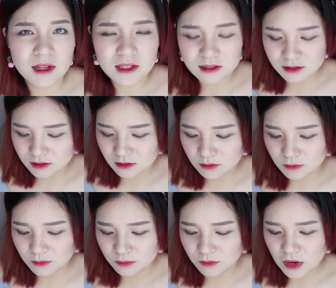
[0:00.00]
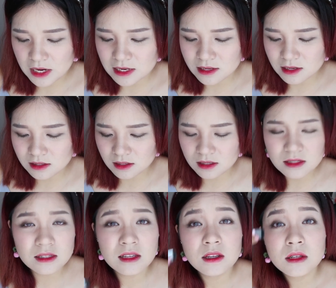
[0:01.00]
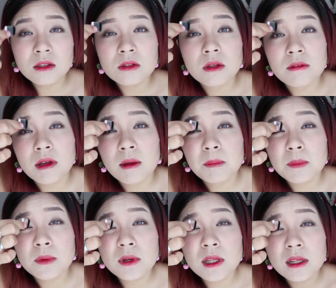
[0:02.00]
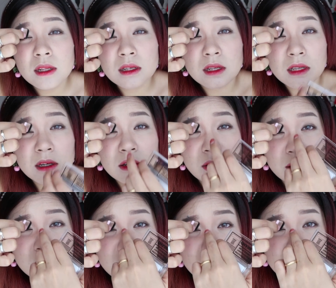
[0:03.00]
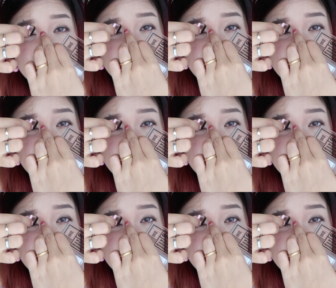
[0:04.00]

as friendly as it is. So if I put it in a corner, this